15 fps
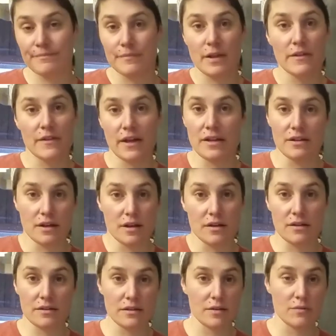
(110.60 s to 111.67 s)

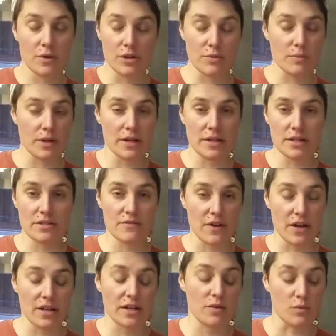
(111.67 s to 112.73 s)
Then Wonder Bread is
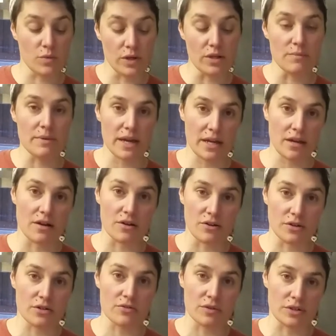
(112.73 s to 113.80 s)
fine. It will make a
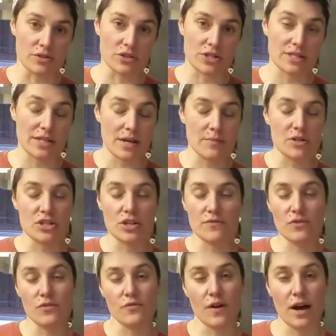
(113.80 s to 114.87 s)
good grilled cheese sandwich if
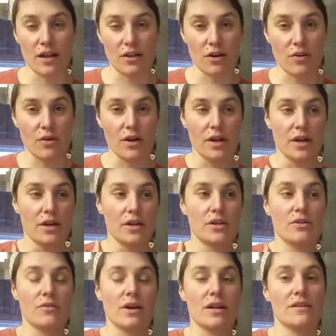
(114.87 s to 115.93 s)
you follow,
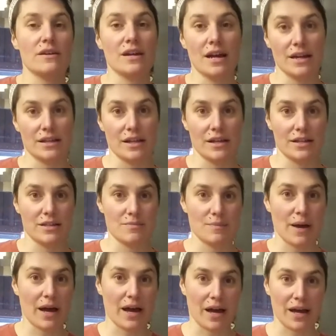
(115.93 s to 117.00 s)
kind of the guidelines
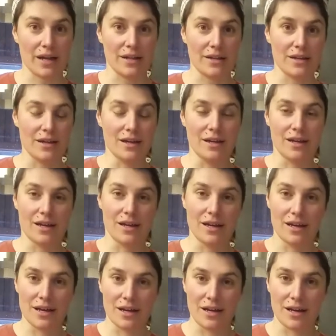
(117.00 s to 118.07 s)
behind
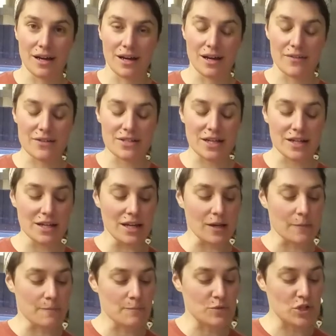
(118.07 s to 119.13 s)
the technique.
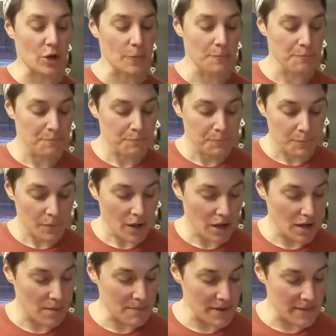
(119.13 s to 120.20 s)
So.
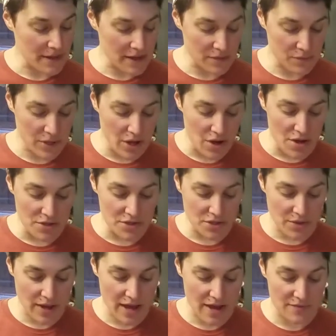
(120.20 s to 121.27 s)
And then we also
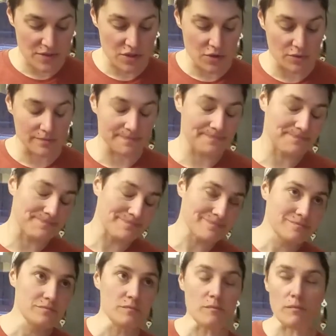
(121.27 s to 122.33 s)
have, so
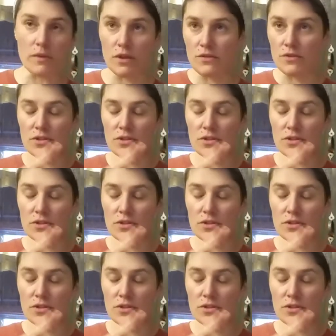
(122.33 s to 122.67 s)
there's